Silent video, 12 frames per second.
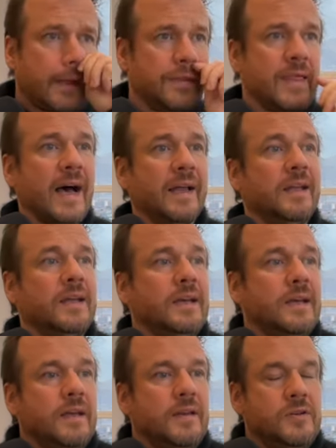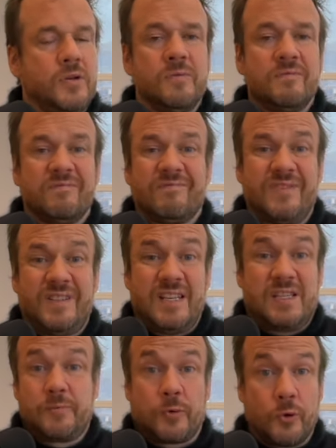that don't
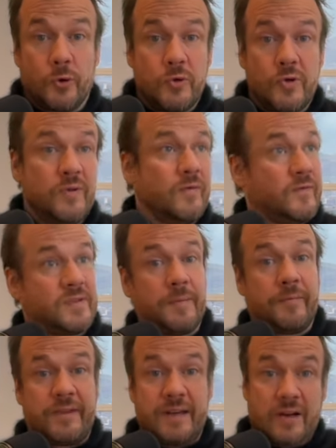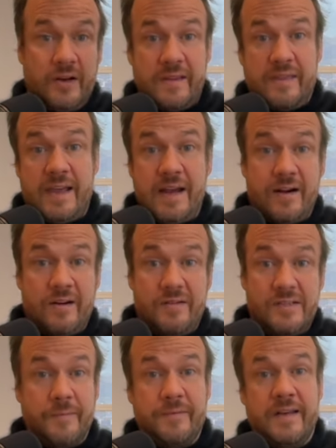disprove something out there,
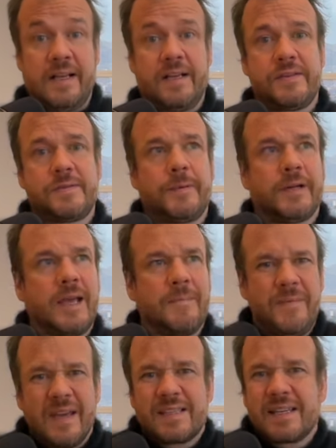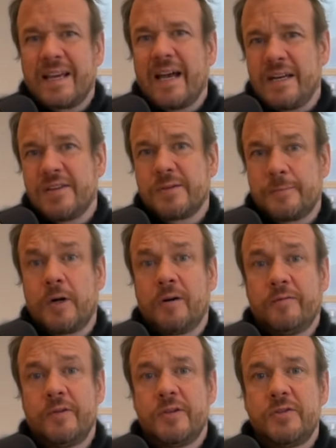something else, but it makes it kind of
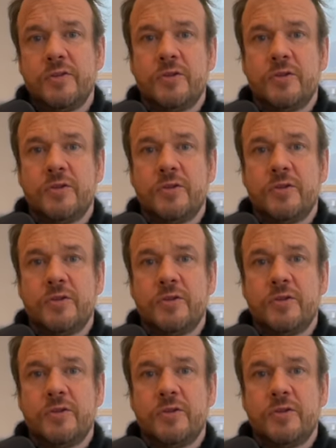superfluous.